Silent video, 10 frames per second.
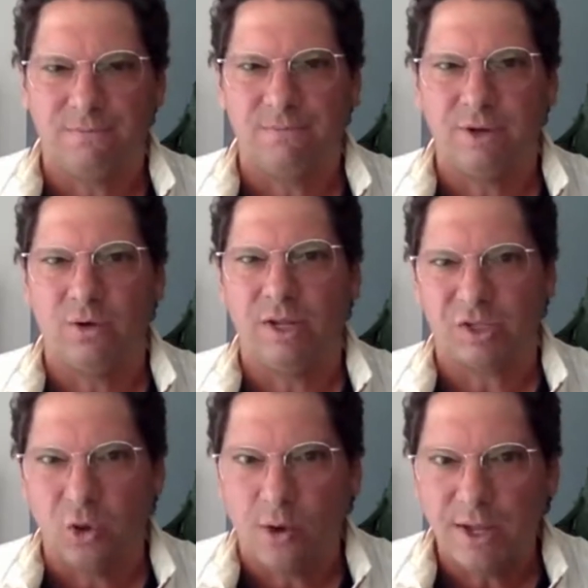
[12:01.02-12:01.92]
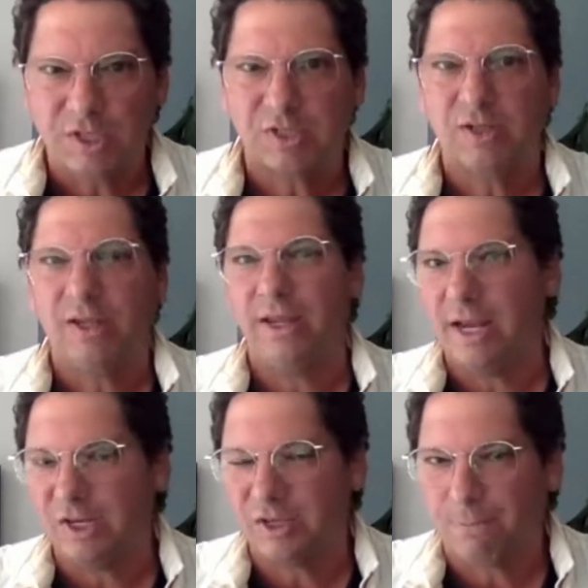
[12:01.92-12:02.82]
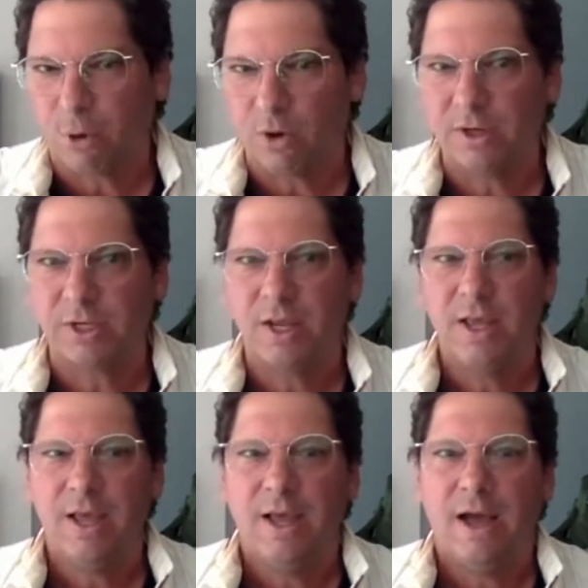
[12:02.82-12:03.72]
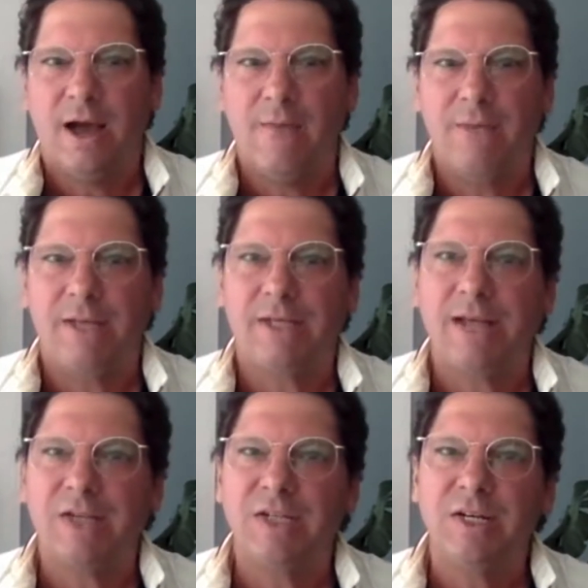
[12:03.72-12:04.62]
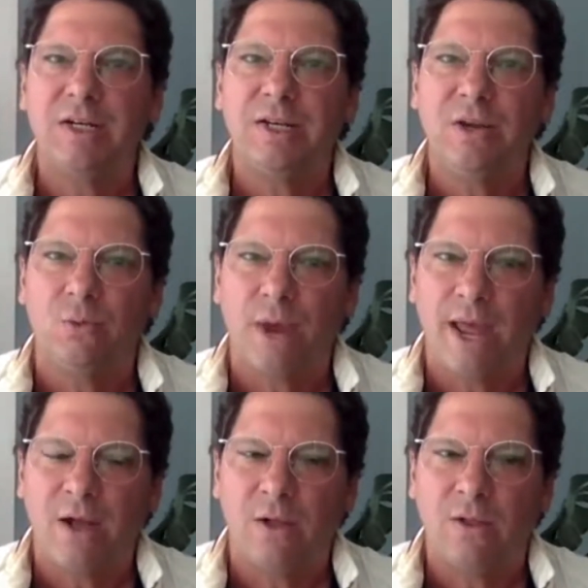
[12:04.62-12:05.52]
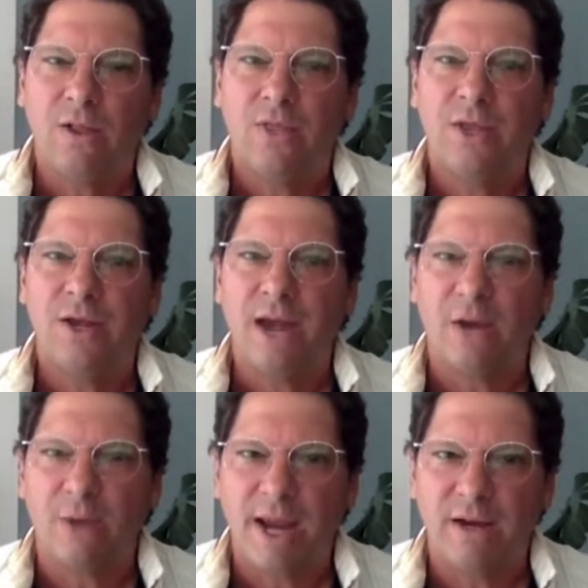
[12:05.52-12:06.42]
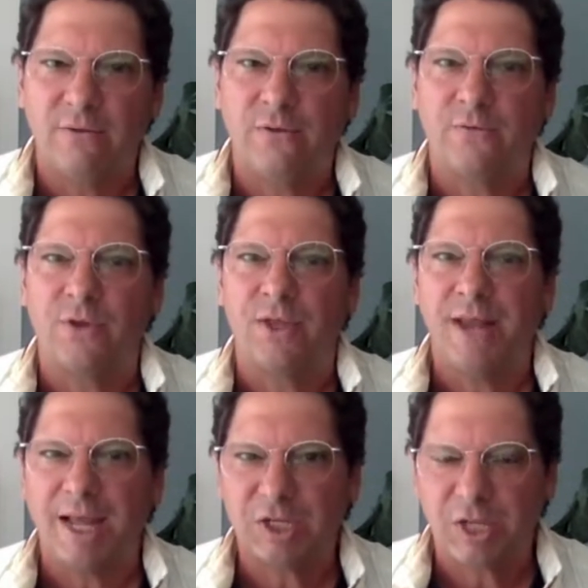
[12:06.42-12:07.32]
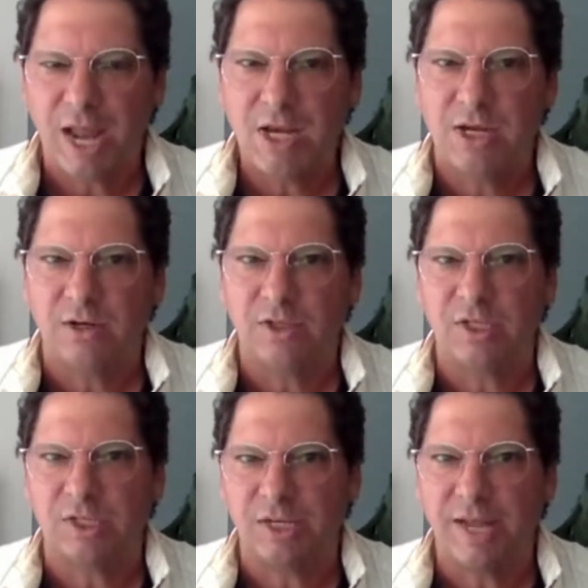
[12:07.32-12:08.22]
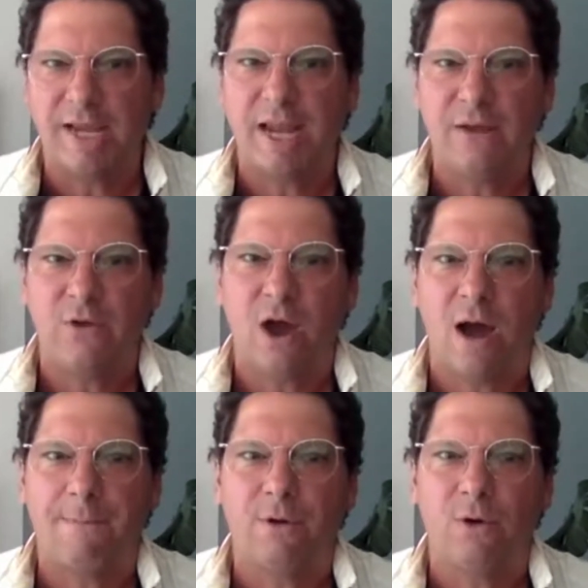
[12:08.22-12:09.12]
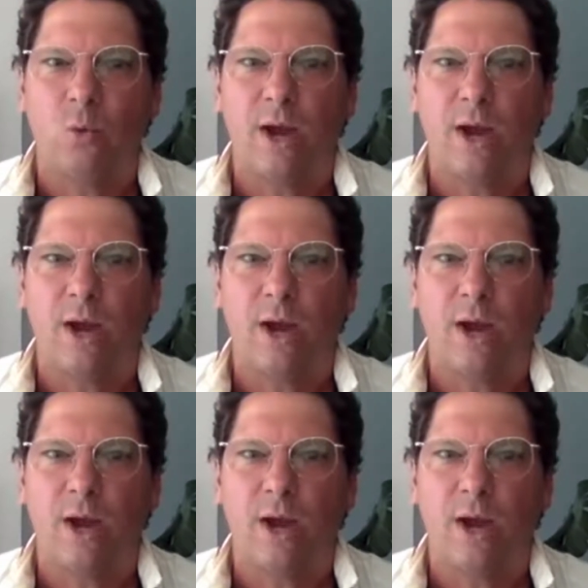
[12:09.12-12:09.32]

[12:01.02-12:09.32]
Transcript: it's noise, it is important. It doesn't derail the narrative for the next 10 years. It's the decade of copper